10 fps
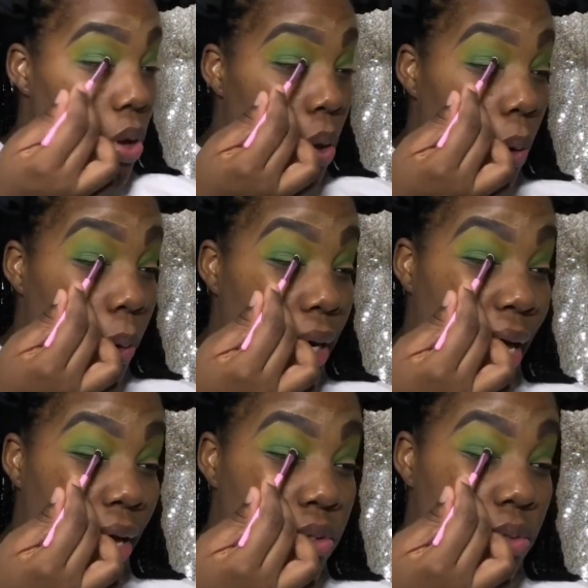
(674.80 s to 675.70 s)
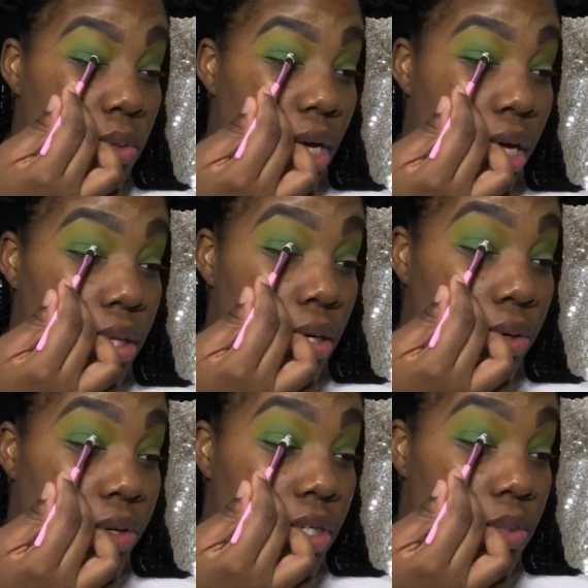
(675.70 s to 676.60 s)
on how to cut the
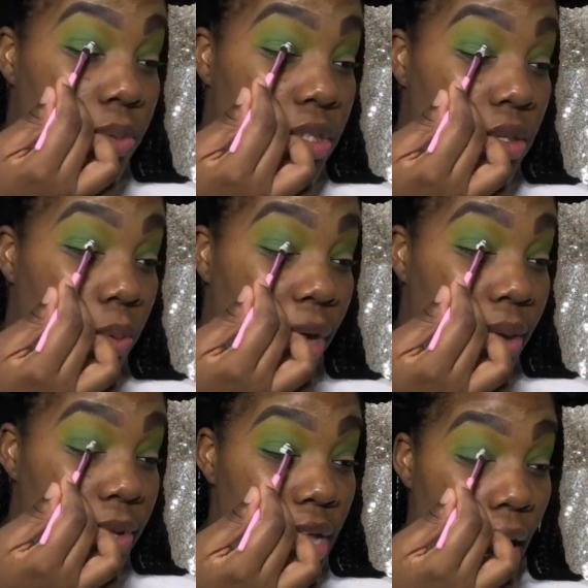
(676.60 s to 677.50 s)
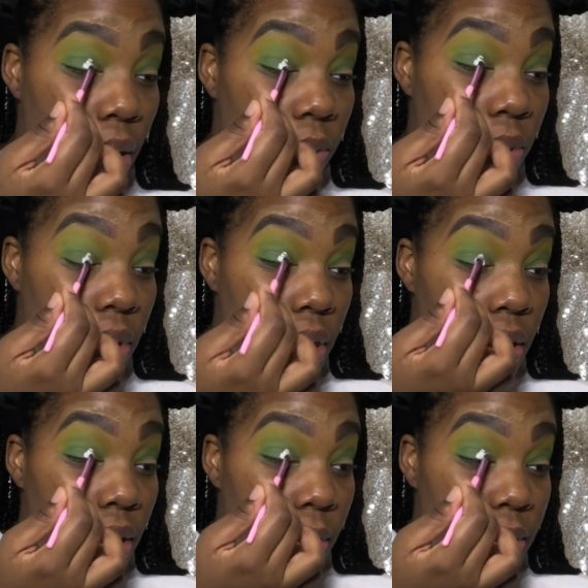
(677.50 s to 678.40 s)
crease with some white without
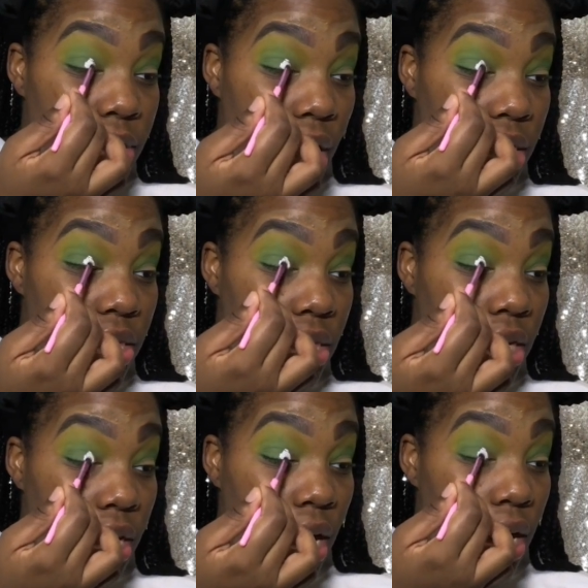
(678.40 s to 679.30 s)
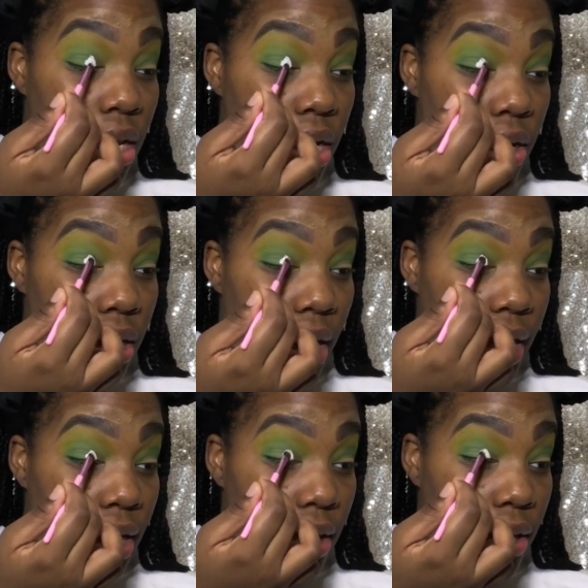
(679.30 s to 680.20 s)
changing the color.
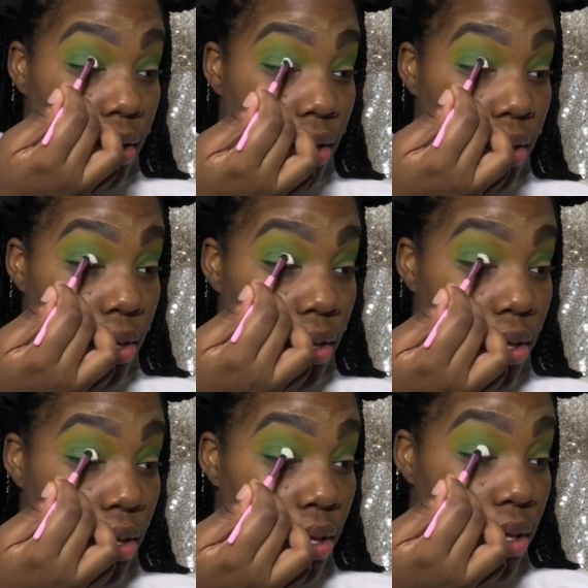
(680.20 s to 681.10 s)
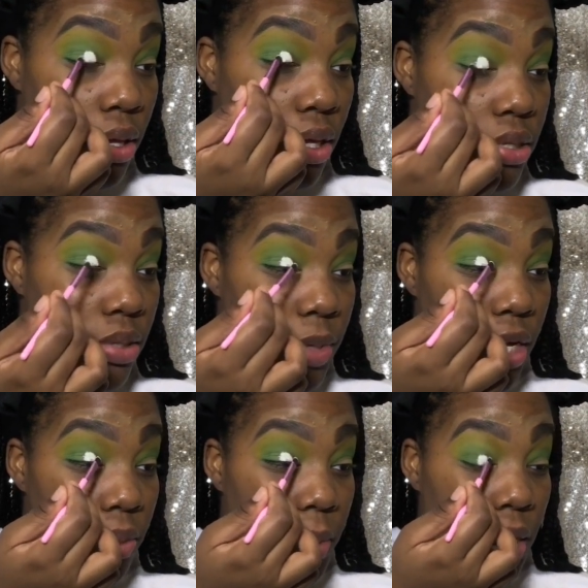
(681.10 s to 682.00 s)
Like, can someone
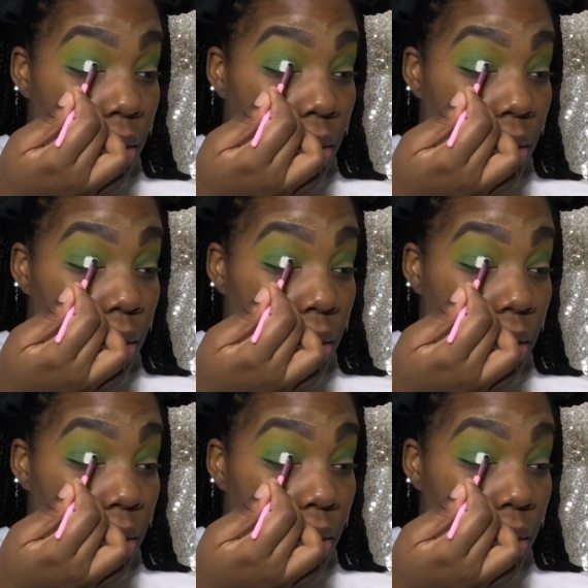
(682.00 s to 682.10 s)
help me?